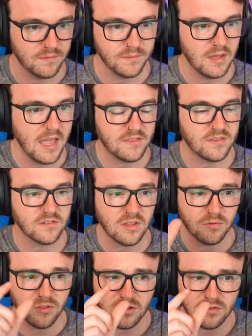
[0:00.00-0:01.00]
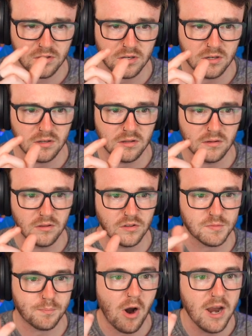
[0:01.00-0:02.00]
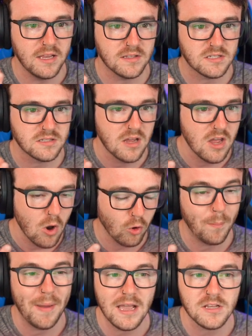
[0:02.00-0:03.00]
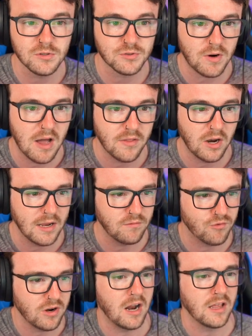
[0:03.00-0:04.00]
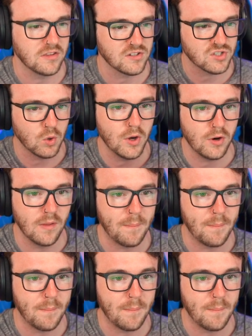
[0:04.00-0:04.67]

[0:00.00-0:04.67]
the sprites, or the pixels rather, like distorted on the